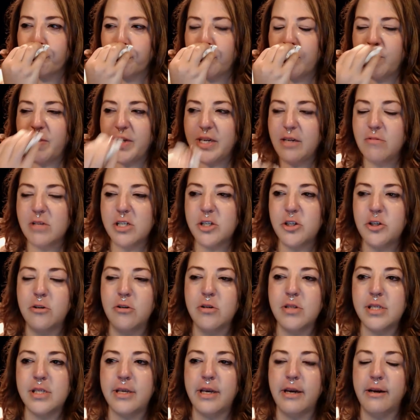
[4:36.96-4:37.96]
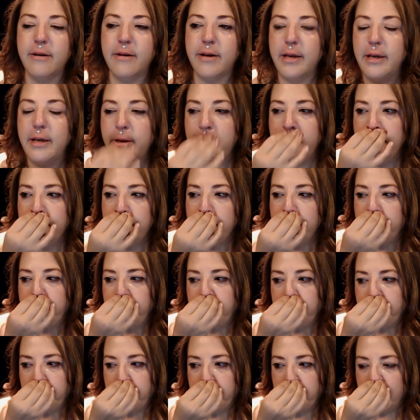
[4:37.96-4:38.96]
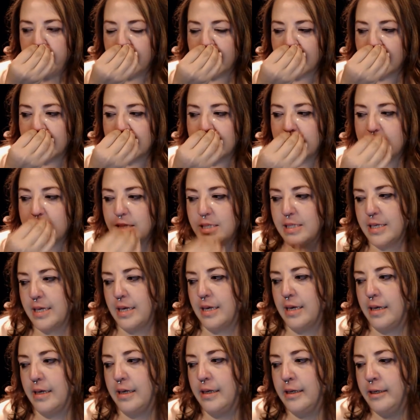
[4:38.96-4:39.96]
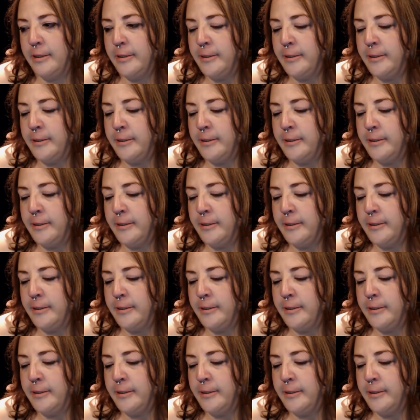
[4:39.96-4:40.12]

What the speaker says: But it was so scary to see